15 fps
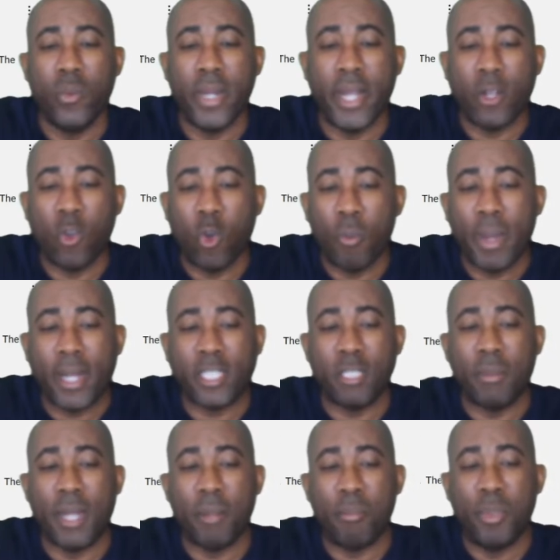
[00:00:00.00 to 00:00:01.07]
when I go back to
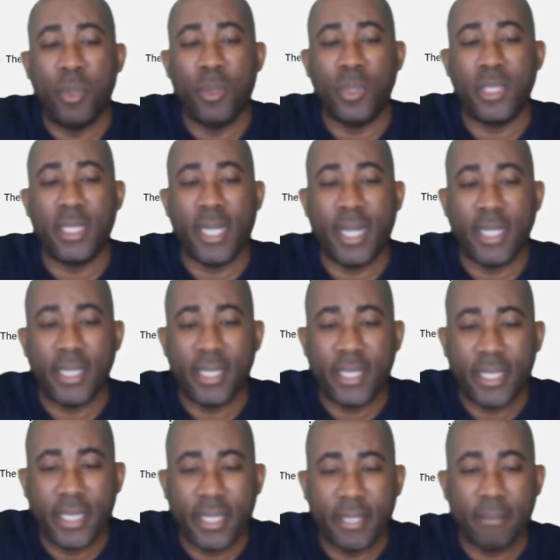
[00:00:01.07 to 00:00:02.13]
my post, I
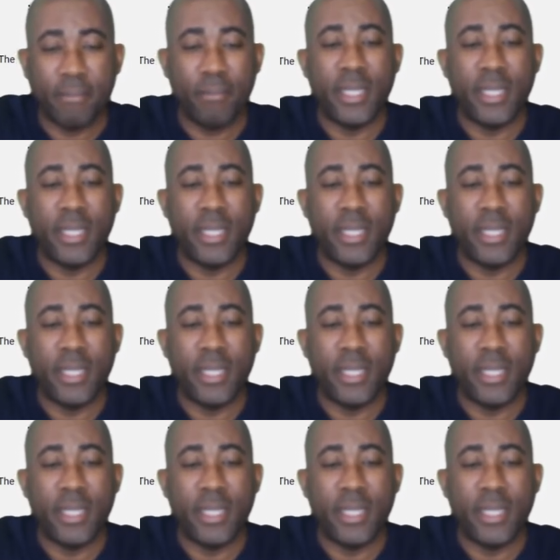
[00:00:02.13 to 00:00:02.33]
say